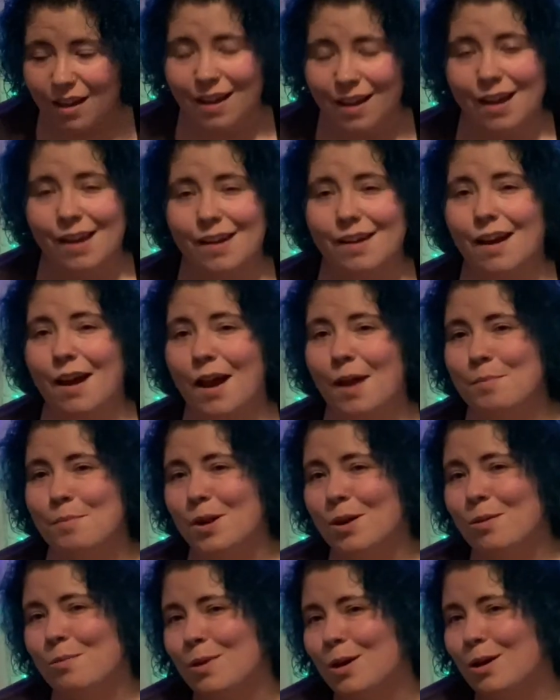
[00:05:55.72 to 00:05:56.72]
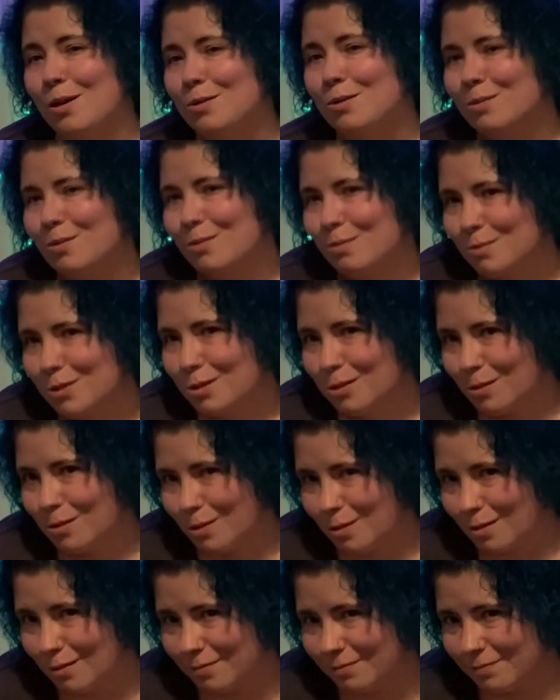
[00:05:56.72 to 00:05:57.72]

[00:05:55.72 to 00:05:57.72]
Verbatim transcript: and I may or may not do what I her.